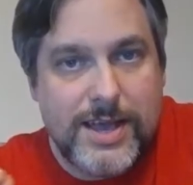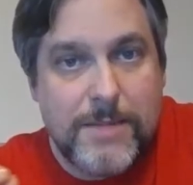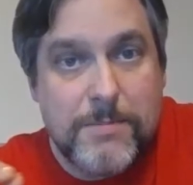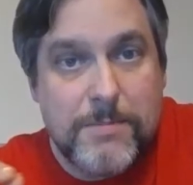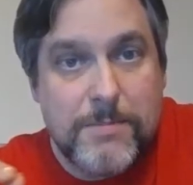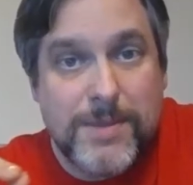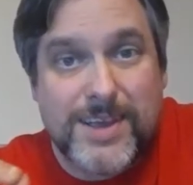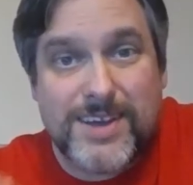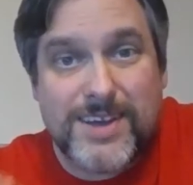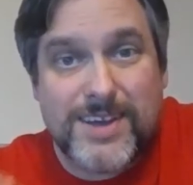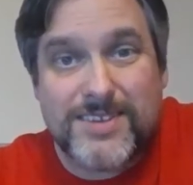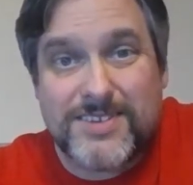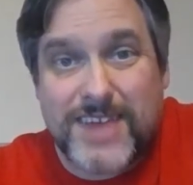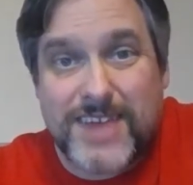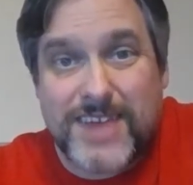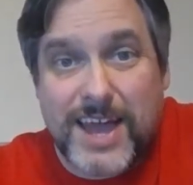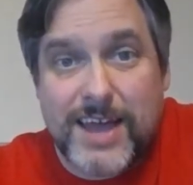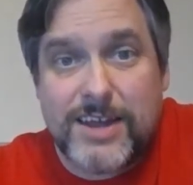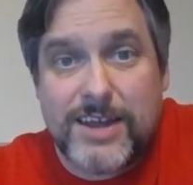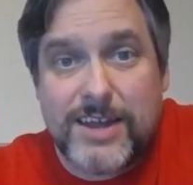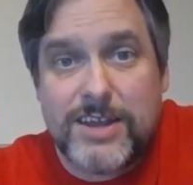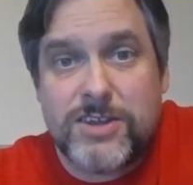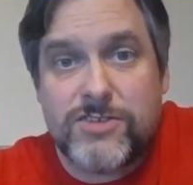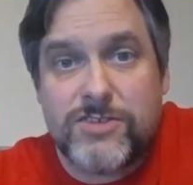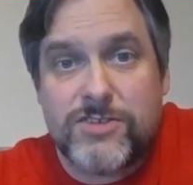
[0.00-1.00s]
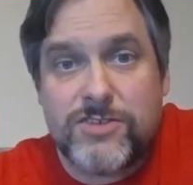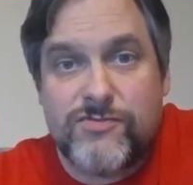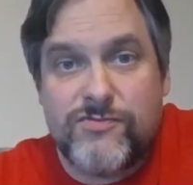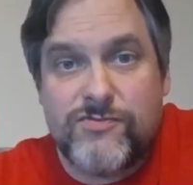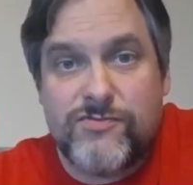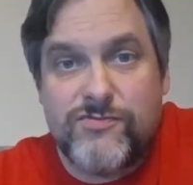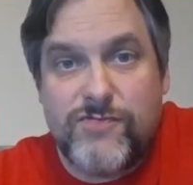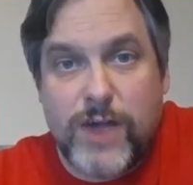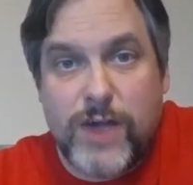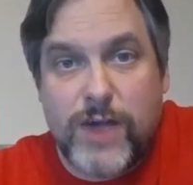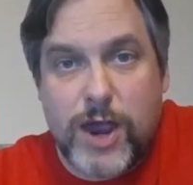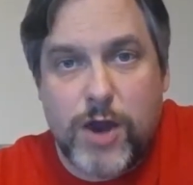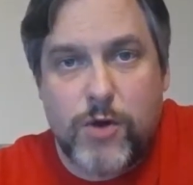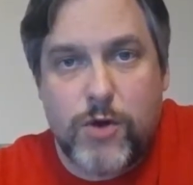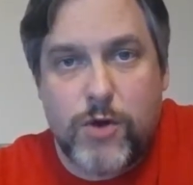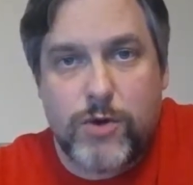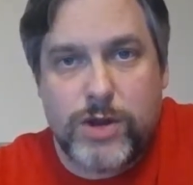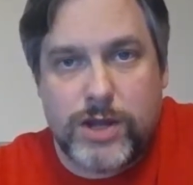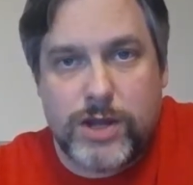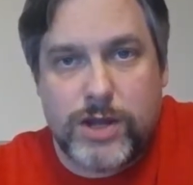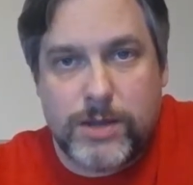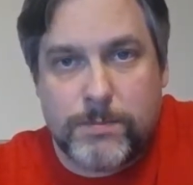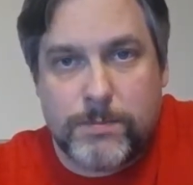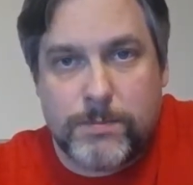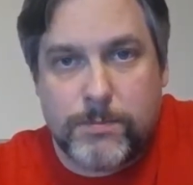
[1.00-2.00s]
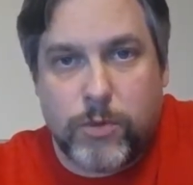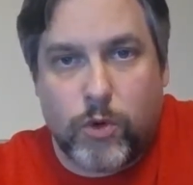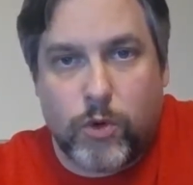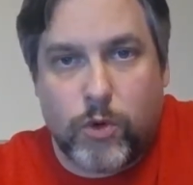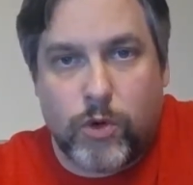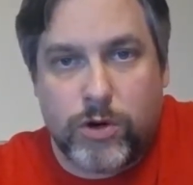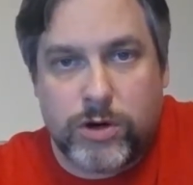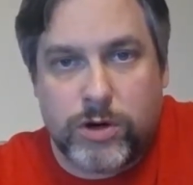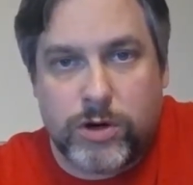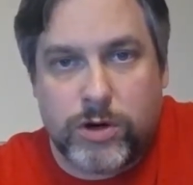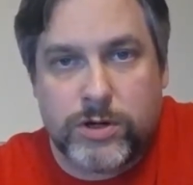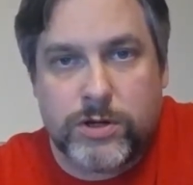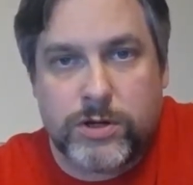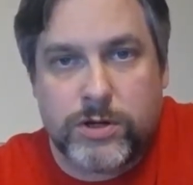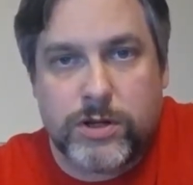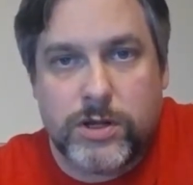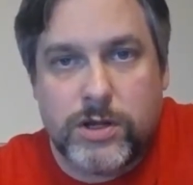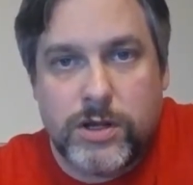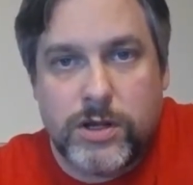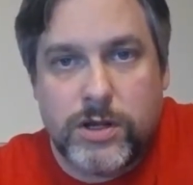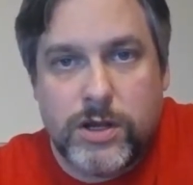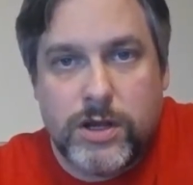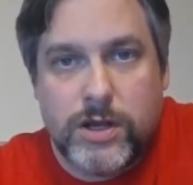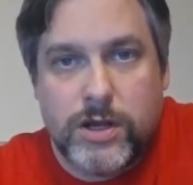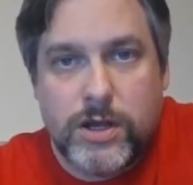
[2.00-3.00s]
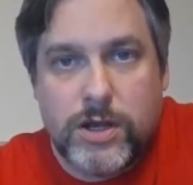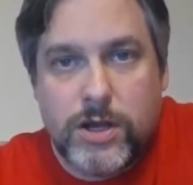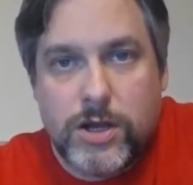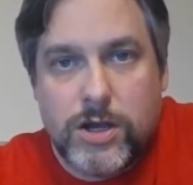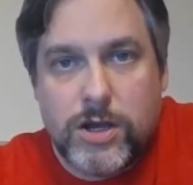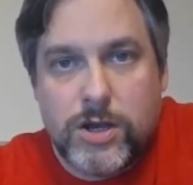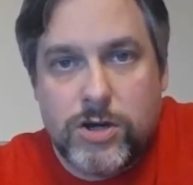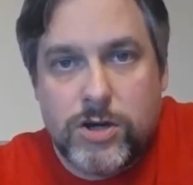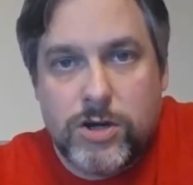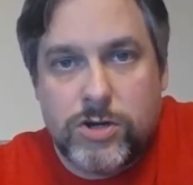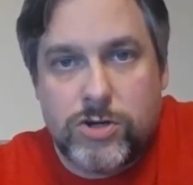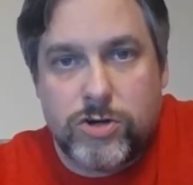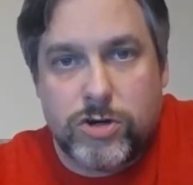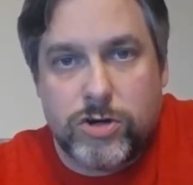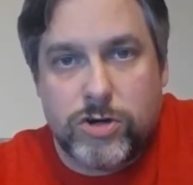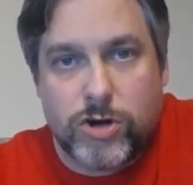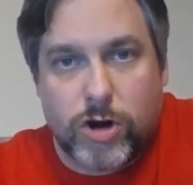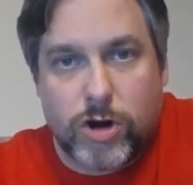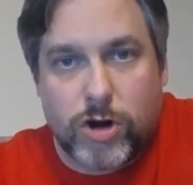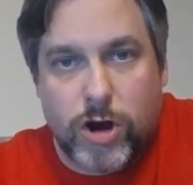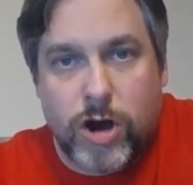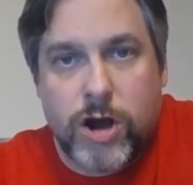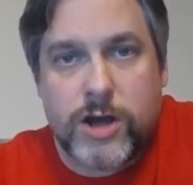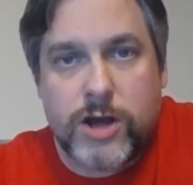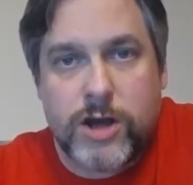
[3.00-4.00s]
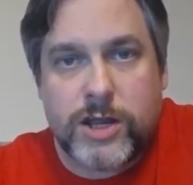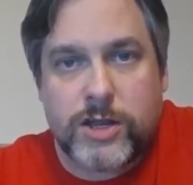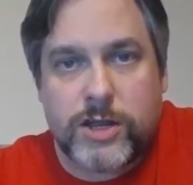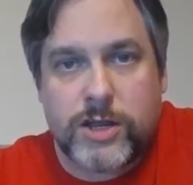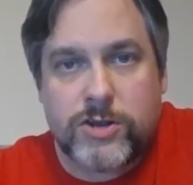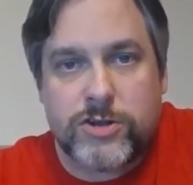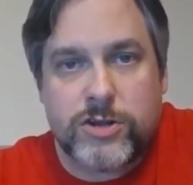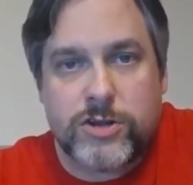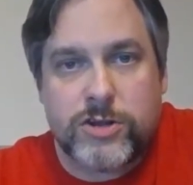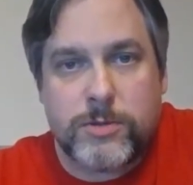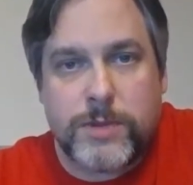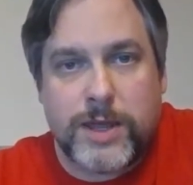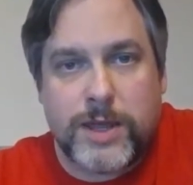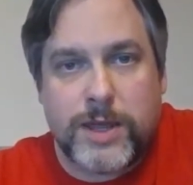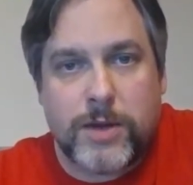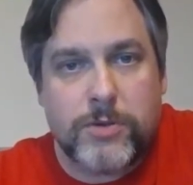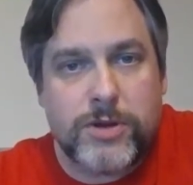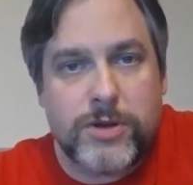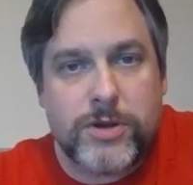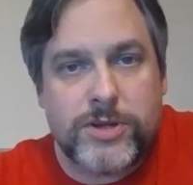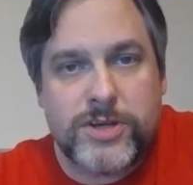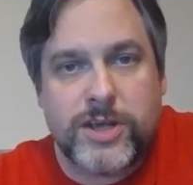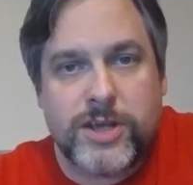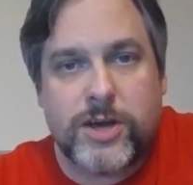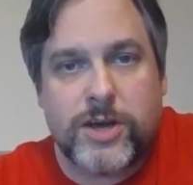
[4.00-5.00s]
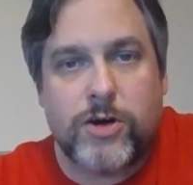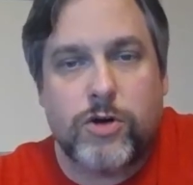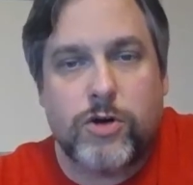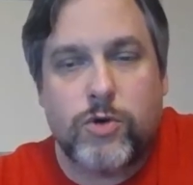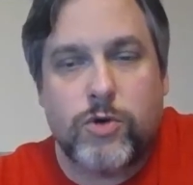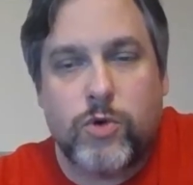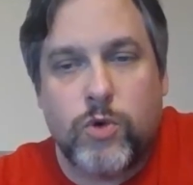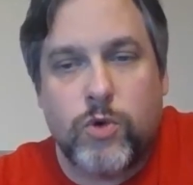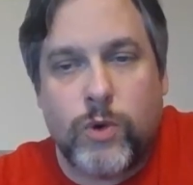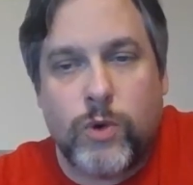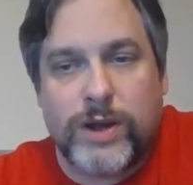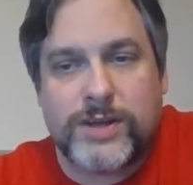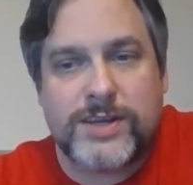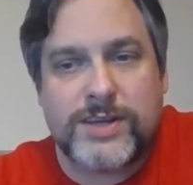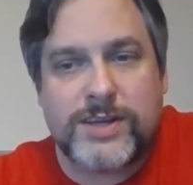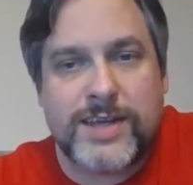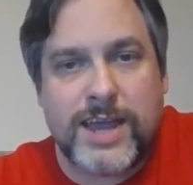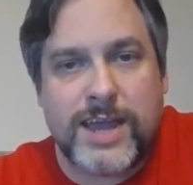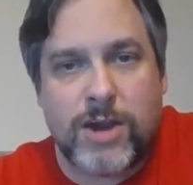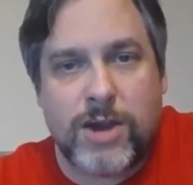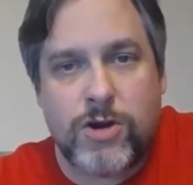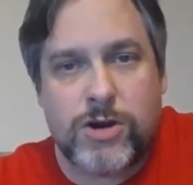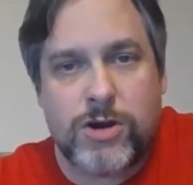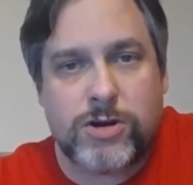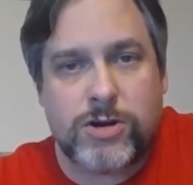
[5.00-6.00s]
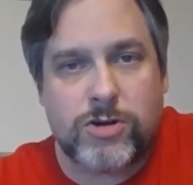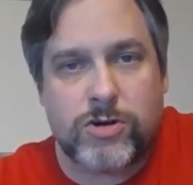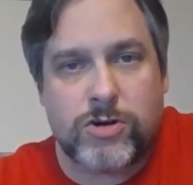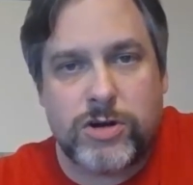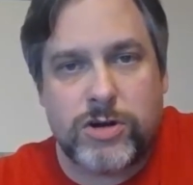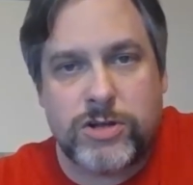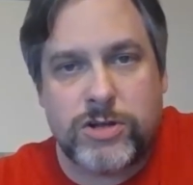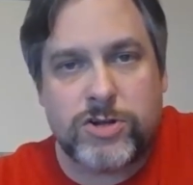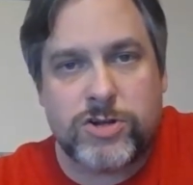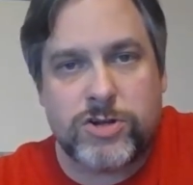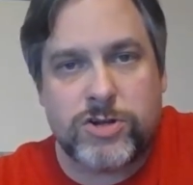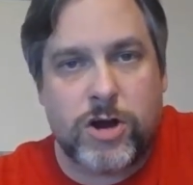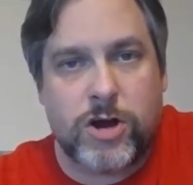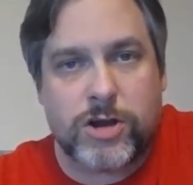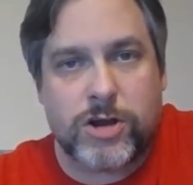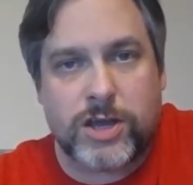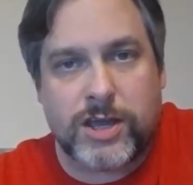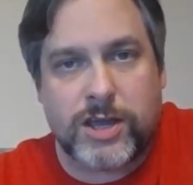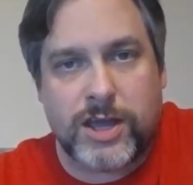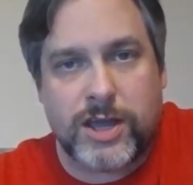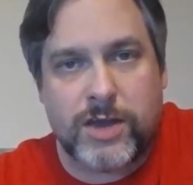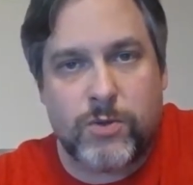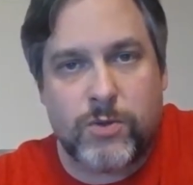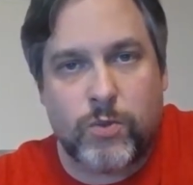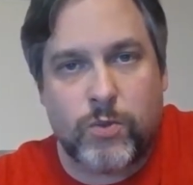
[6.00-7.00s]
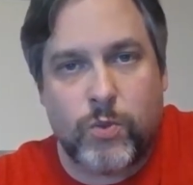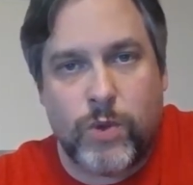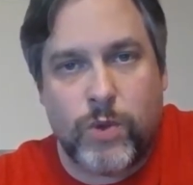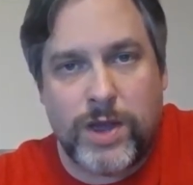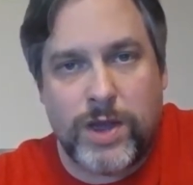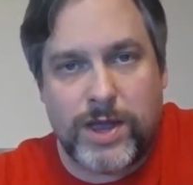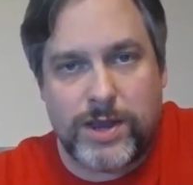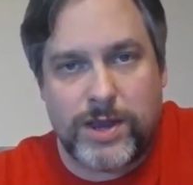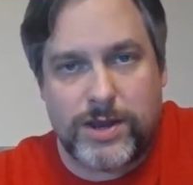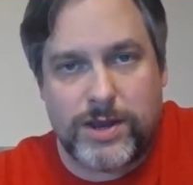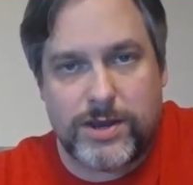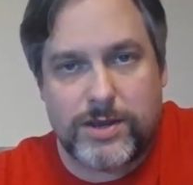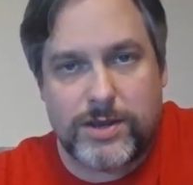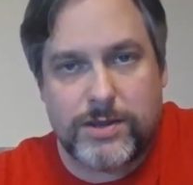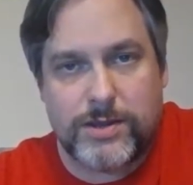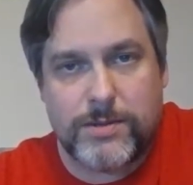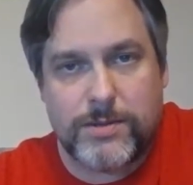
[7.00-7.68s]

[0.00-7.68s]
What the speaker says: Because that is very important to your audience to be able to tell what character is talking and when.